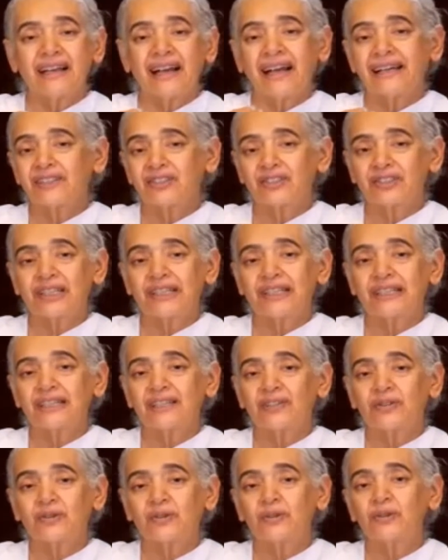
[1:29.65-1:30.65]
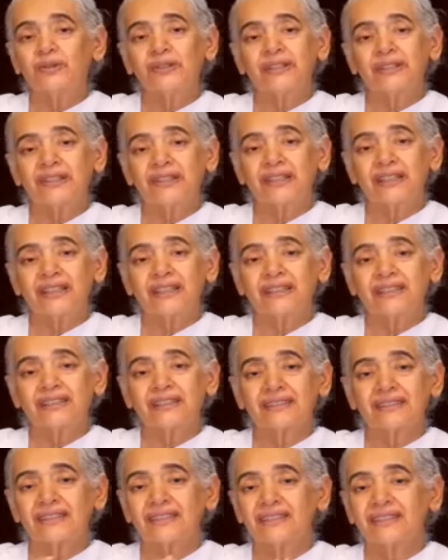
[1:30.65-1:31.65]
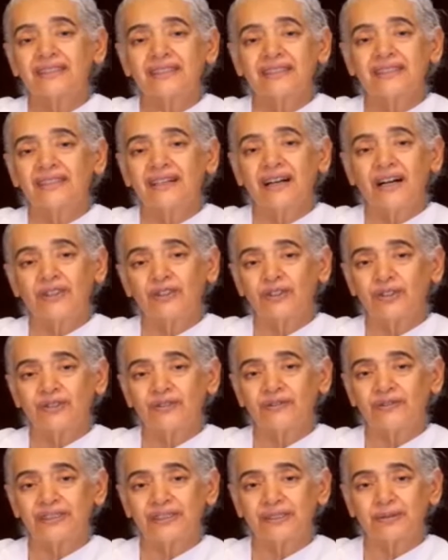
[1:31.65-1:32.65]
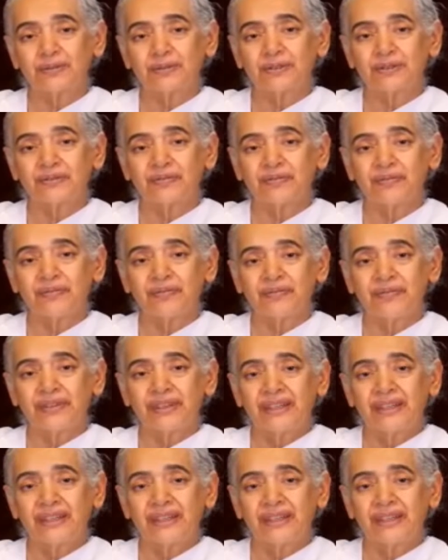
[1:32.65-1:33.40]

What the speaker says: actually are all the things that are not visible.